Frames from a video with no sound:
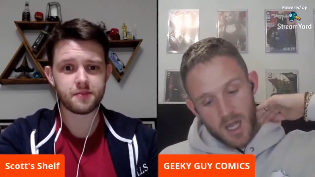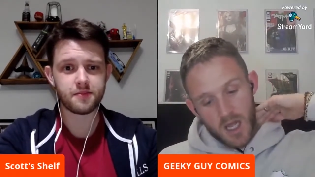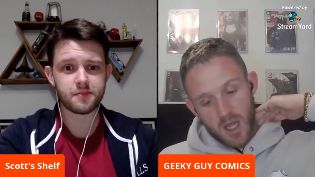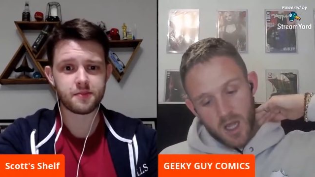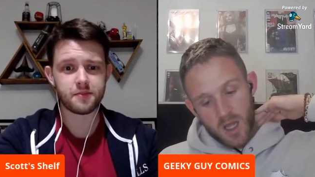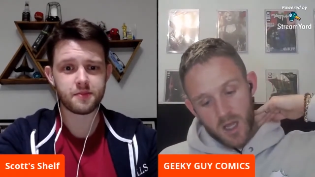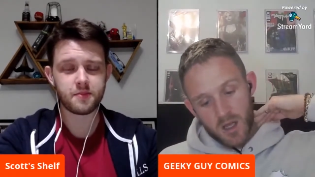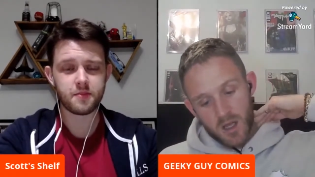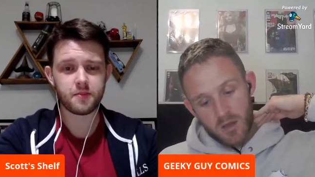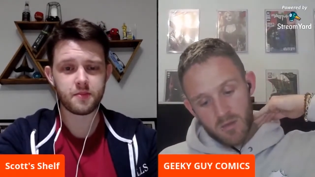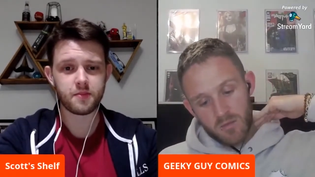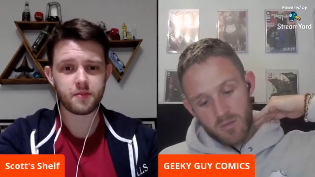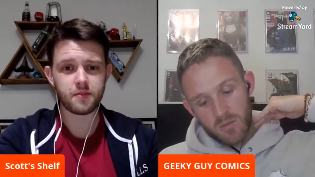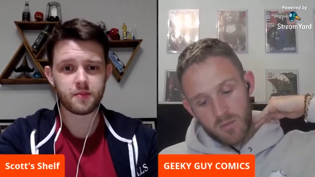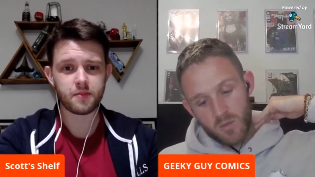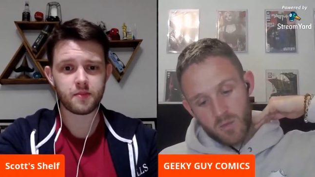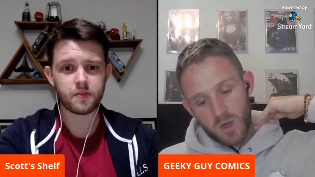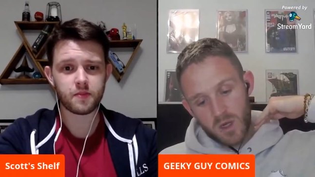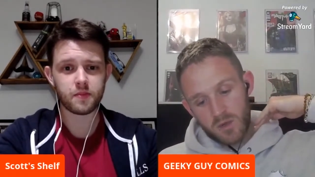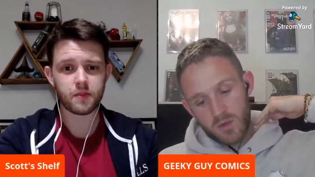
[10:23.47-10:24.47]

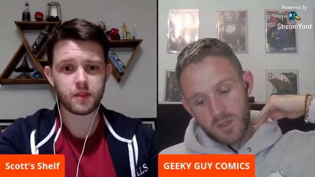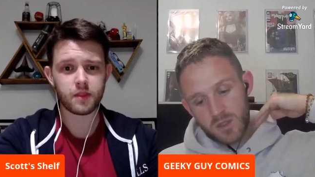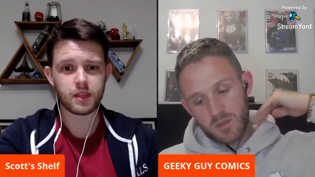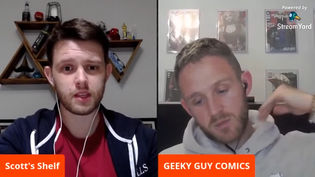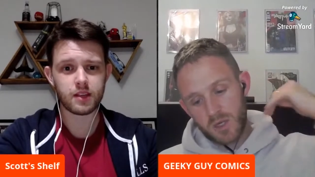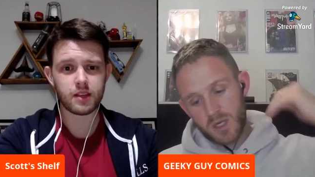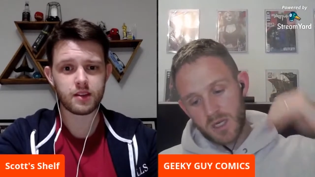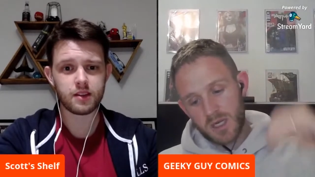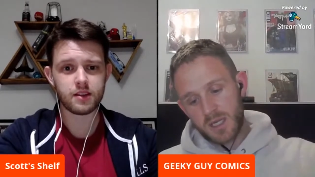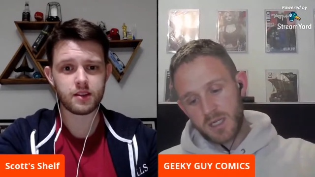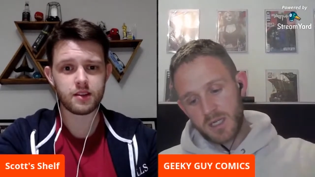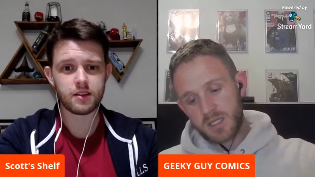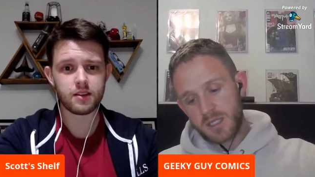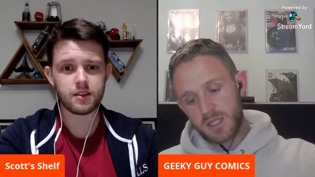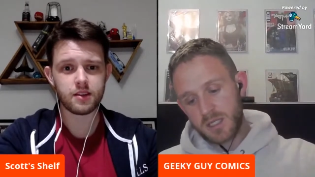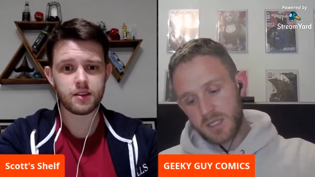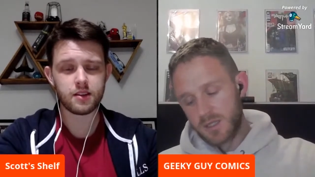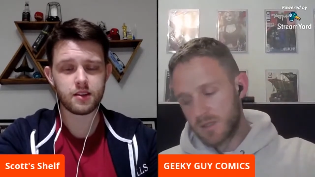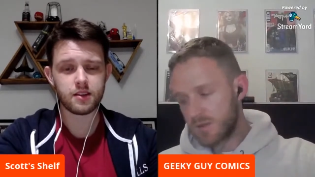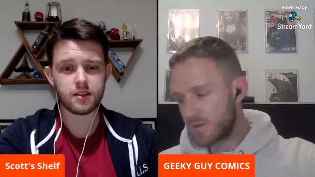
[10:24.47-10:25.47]
Speaker 1: Um, what else am I
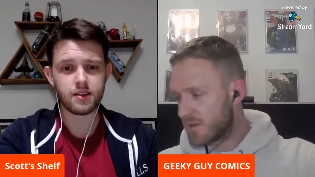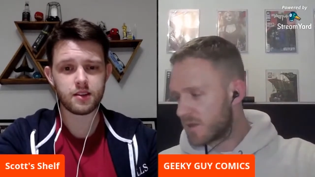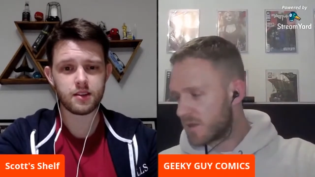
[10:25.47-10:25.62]
collecting?